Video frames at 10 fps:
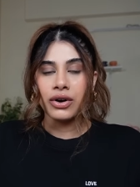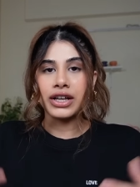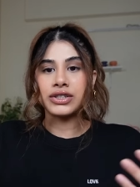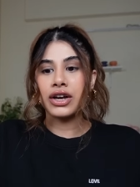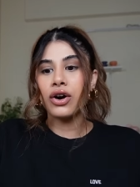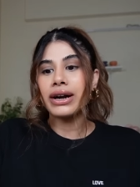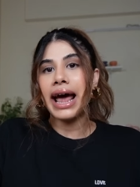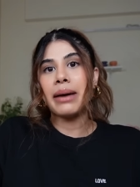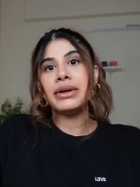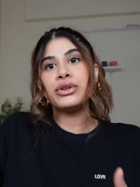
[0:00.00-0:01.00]
Okay, so I got
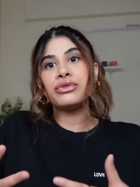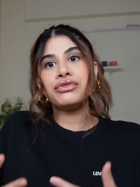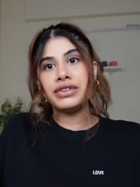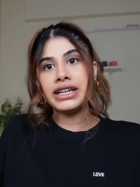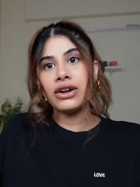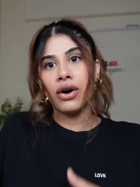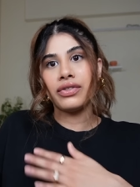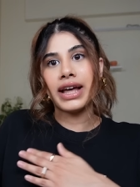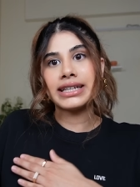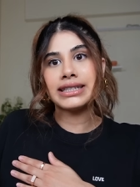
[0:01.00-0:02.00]
Abby to feed
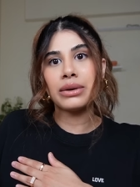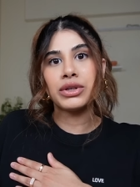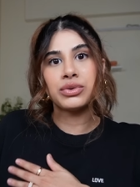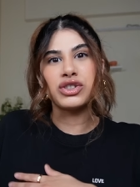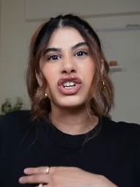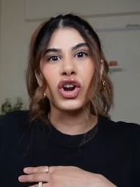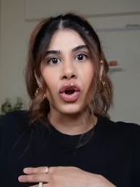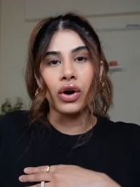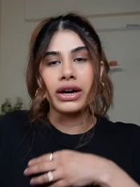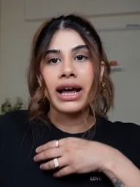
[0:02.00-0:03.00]
on that side which was
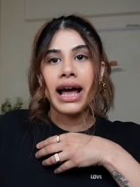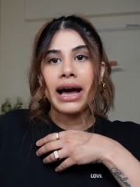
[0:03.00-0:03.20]
clogged.